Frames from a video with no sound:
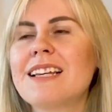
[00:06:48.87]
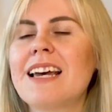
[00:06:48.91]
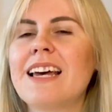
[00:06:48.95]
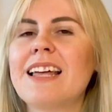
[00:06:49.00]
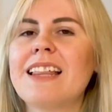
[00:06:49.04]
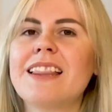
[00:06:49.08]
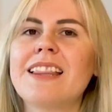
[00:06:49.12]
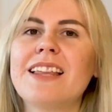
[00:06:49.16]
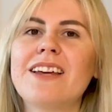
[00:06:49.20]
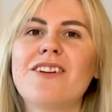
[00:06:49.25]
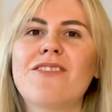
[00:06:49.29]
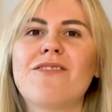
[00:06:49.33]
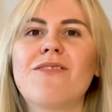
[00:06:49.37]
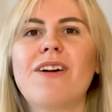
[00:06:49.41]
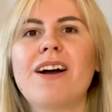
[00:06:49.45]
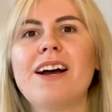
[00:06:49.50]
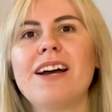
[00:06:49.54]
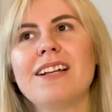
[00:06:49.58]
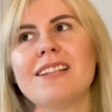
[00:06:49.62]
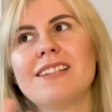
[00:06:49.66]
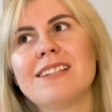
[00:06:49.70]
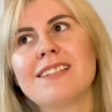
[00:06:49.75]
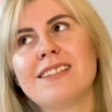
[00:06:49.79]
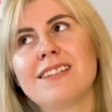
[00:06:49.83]
and they
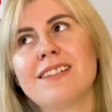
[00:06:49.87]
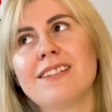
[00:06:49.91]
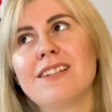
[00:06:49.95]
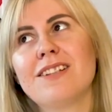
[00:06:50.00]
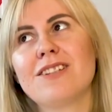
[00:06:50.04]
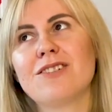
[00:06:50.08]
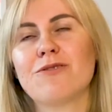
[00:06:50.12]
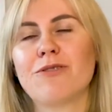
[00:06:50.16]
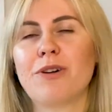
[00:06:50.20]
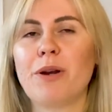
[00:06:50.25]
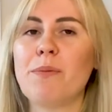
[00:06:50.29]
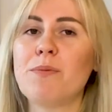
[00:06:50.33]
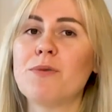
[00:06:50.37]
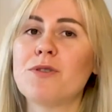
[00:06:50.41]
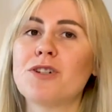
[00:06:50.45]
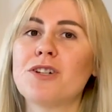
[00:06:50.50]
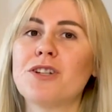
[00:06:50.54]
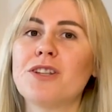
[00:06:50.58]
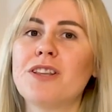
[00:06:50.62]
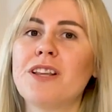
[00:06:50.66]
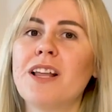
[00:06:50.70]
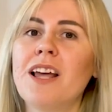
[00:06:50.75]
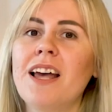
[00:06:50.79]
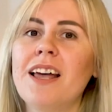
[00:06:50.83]
write in the
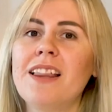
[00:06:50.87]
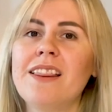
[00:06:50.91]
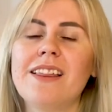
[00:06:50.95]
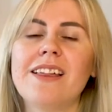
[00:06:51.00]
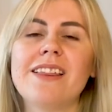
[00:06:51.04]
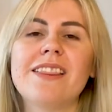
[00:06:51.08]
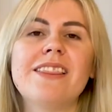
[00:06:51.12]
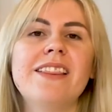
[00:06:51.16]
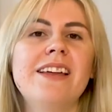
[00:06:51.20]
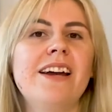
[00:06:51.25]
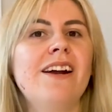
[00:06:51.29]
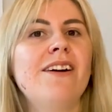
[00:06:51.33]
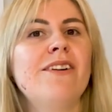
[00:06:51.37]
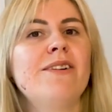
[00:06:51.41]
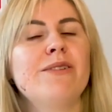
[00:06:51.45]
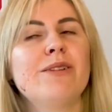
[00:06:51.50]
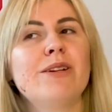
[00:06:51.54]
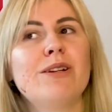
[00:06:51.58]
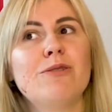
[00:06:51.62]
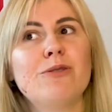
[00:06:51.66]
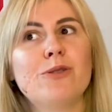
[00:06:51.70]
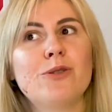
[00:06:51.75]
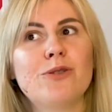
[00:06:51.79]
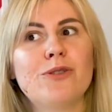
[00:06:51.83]
description that they're an
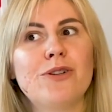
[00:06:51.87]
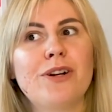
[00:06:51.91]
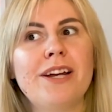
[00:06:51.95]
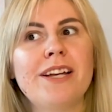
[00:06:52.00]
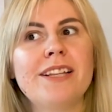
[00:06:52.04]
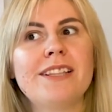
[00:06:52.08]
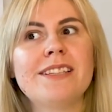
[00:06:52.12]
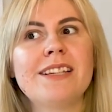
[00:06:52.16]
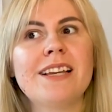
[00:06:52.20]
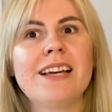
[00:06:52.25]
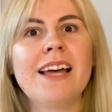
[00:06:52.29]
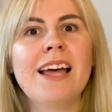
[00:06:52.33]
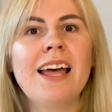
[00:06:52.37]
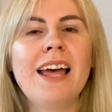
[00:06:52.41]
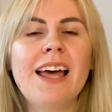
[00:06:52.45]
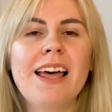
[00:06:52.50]
illustrator,